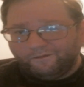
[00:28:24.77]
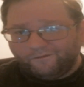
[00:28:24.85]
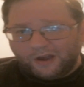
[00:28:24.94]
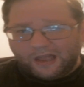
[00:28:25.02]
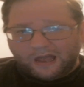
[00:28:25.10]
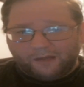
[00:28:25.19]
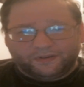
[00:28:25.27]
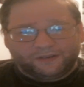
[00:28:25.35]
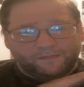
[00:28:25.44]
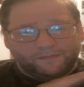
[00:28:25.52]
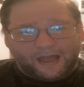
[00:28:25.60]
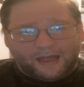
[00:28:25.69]
free apps.
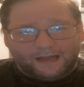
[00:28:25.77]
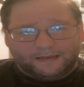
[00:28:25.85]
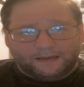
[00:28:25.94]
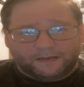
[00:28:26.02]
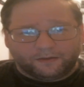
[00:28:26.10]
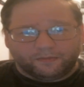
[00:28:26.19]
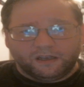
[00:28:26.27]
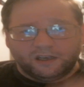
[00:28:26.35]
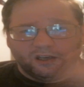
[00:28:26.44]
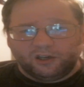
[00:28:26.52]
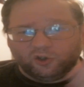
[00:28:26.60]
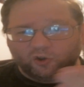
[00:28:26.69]
Access them.
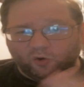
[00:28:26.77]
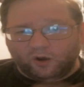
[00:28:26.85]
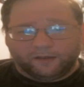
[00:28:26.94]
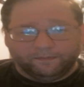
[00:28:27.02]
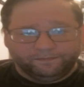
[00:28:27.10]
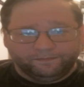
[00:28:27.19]
Enjoy.